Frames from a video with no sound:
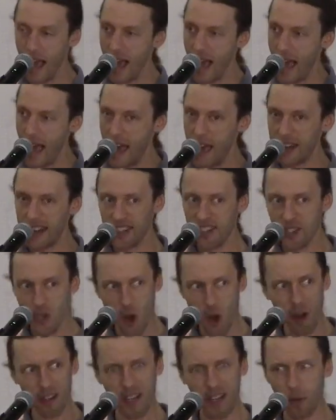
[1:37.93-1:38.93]
and he's
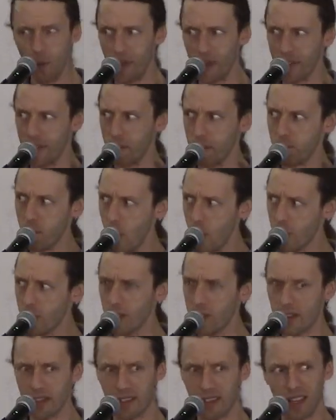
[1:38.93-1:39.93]
talking with
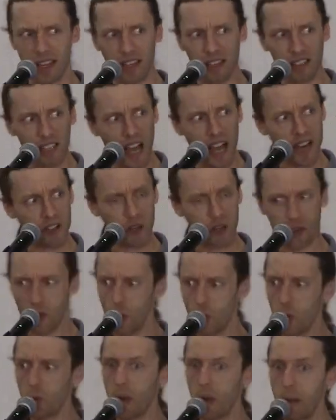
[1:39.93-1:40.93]
Moses and Elijah,
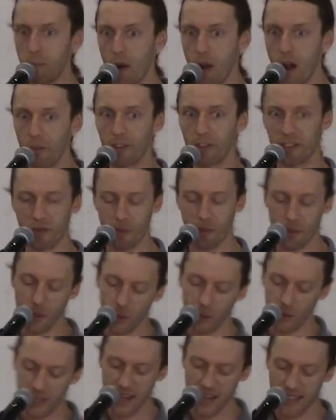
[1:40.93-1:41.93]
two great prophets from the
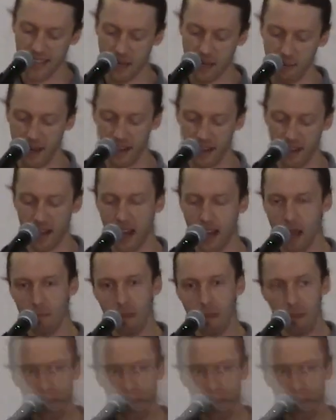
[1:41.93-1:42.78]
Old Testament, people